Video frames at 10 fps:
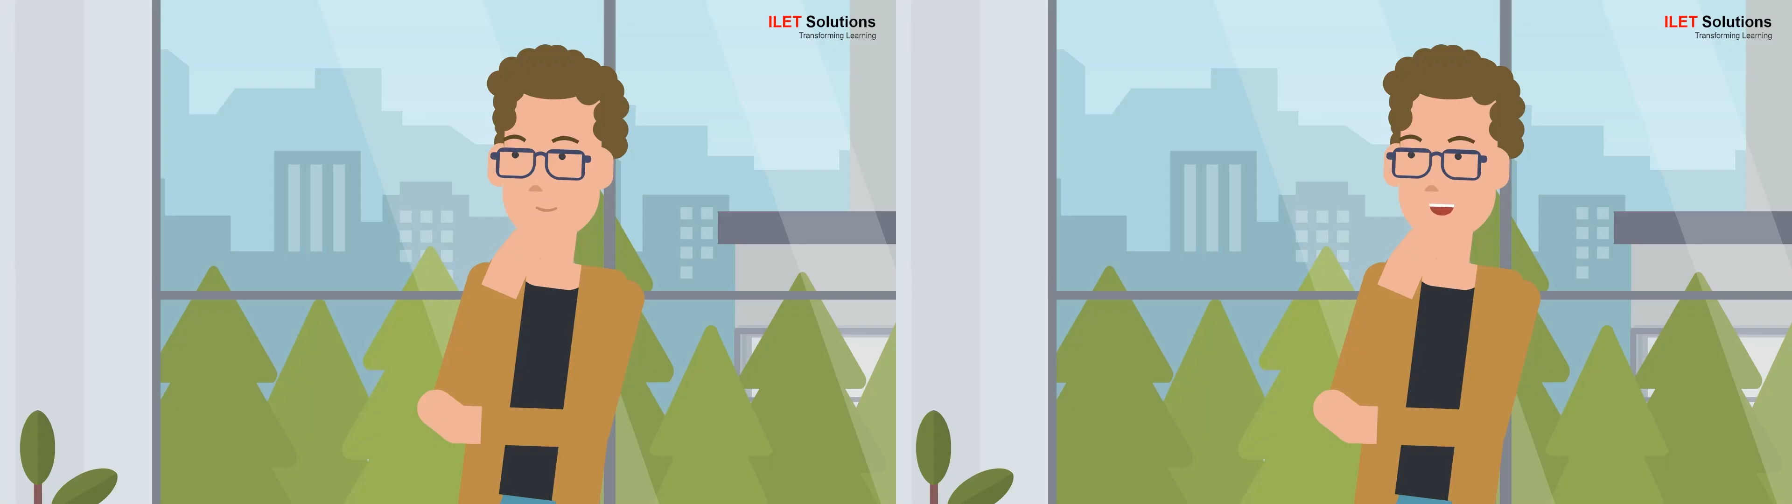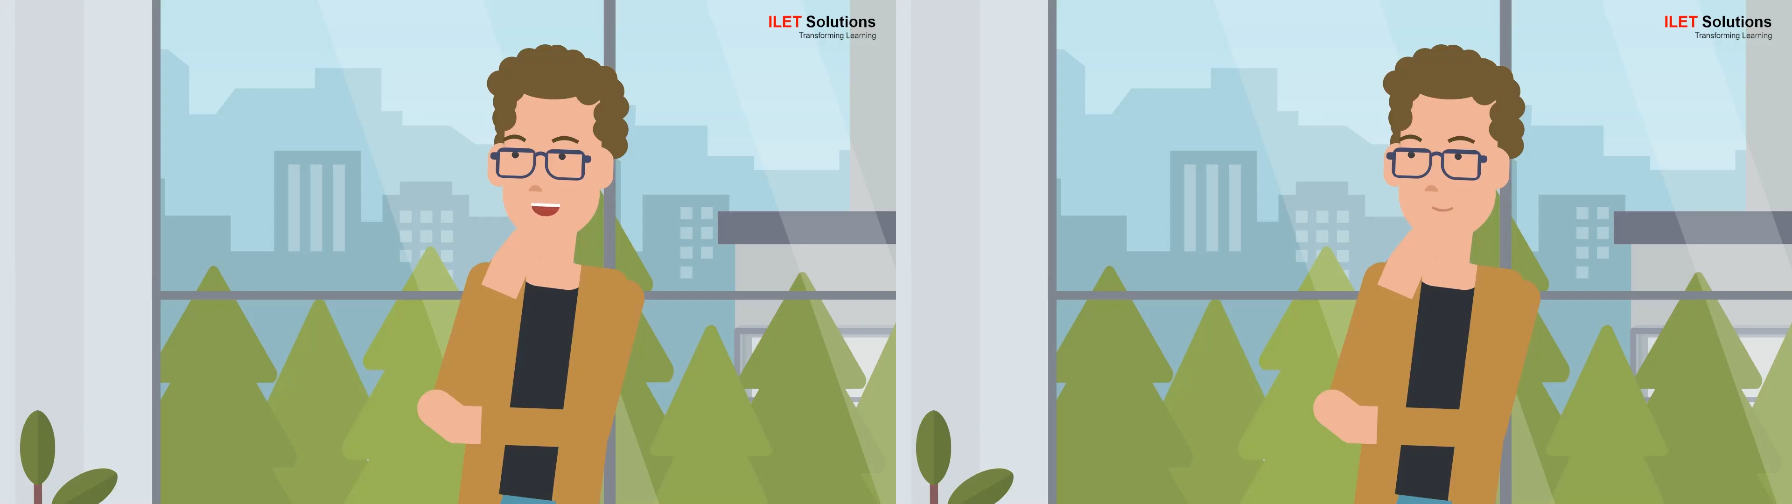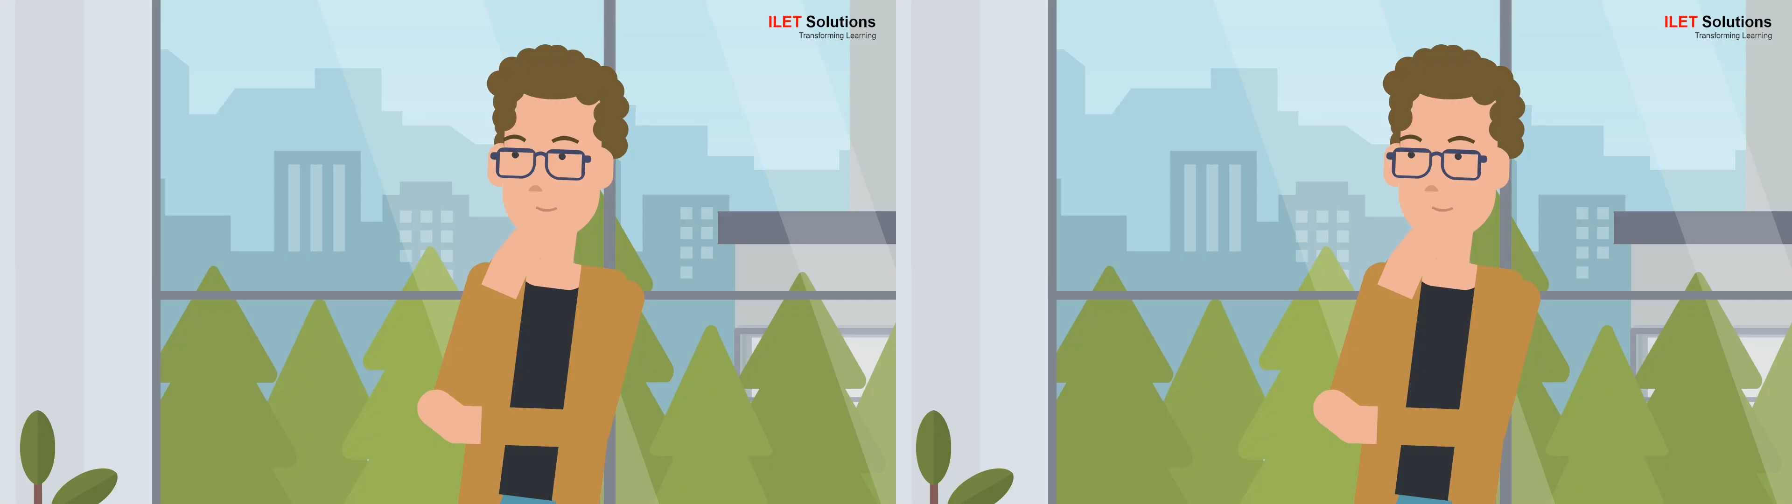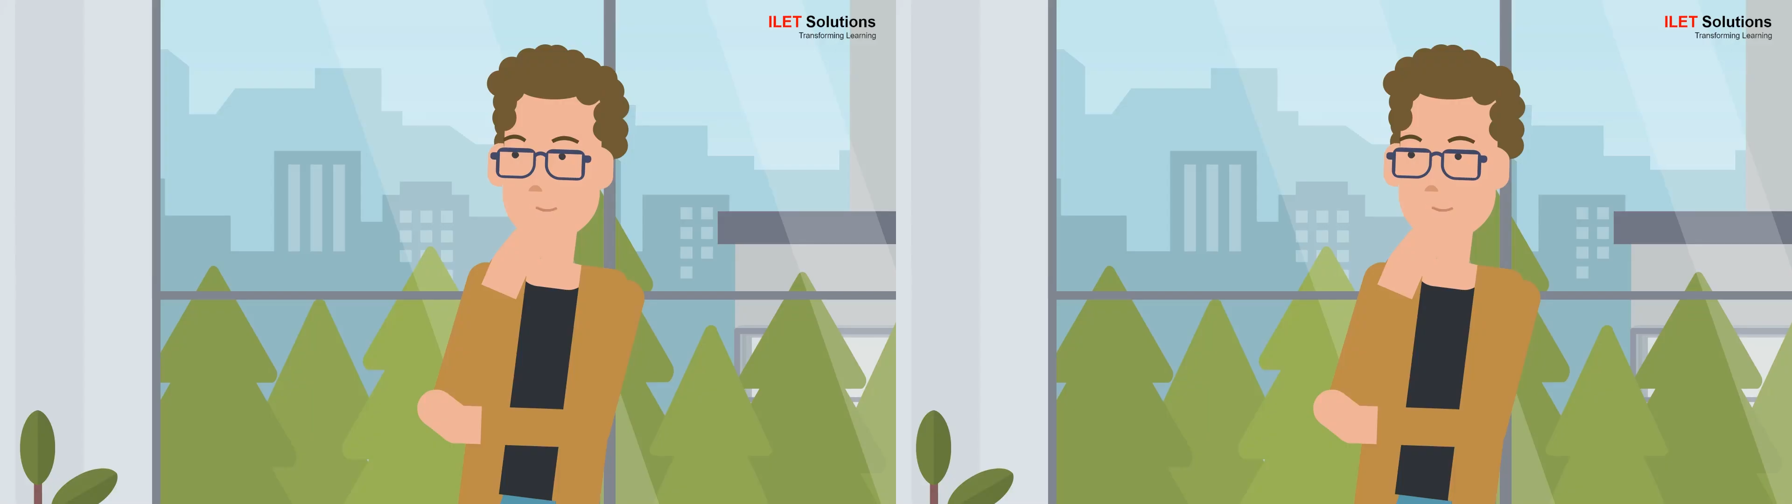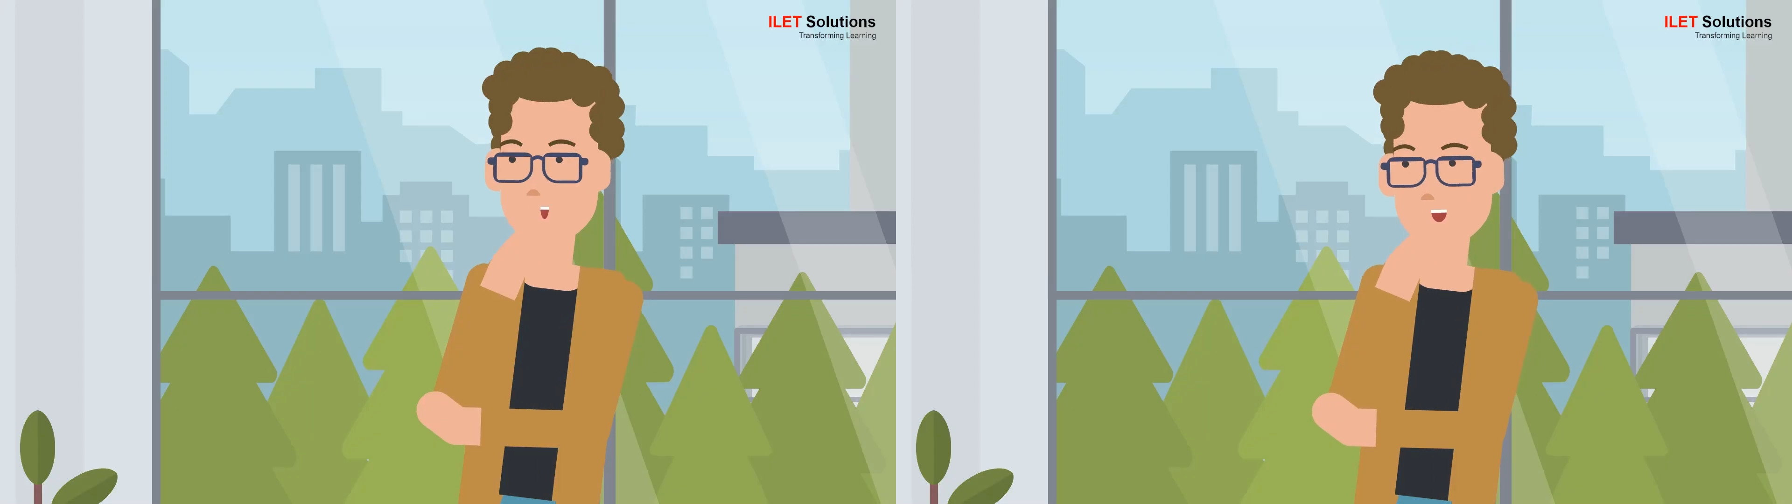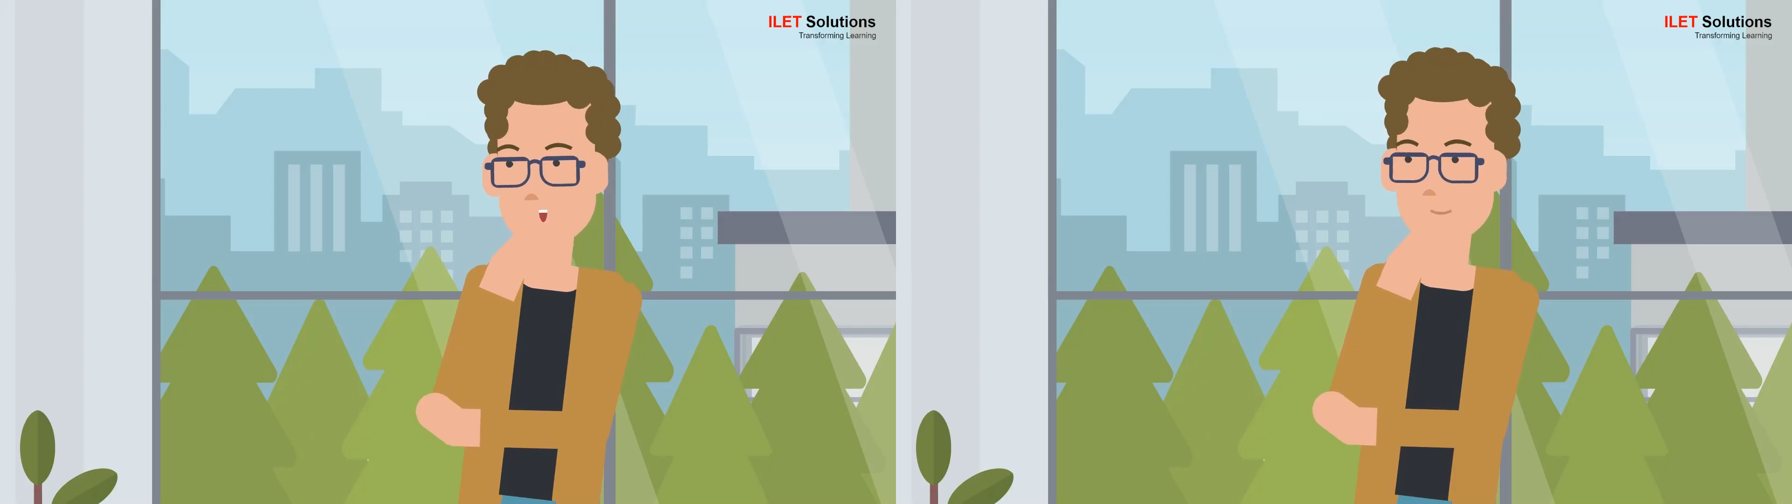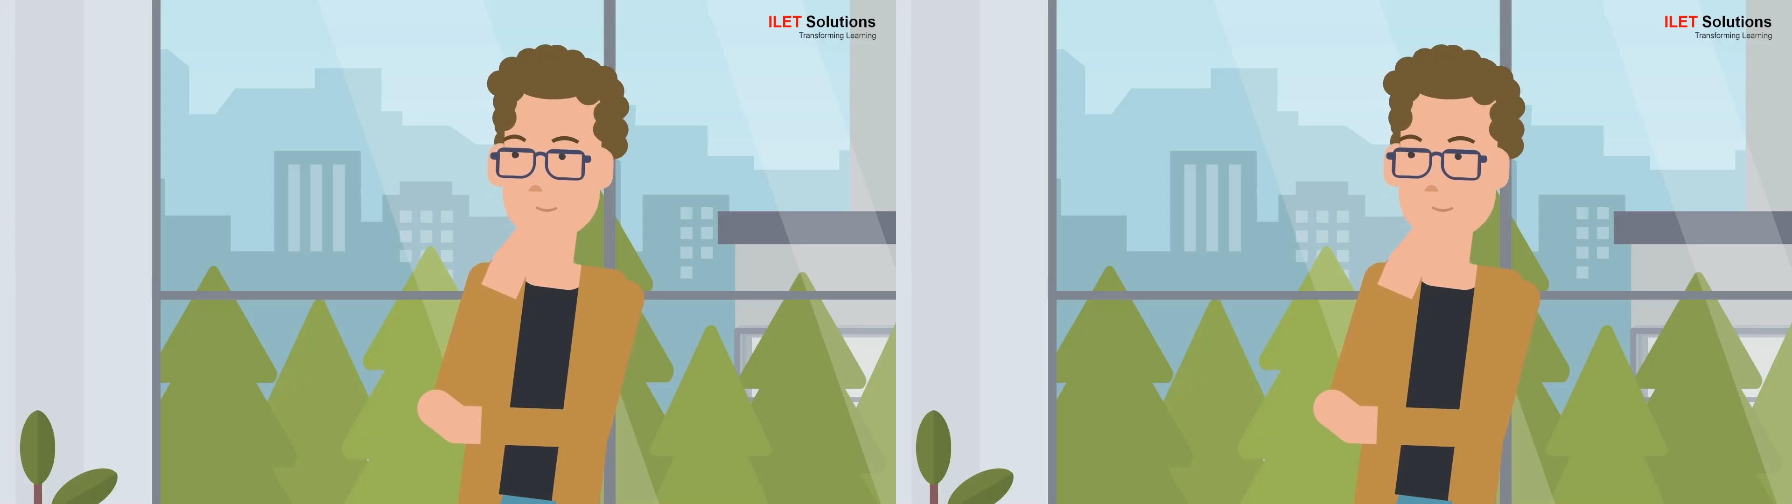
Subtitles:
Yes, I have.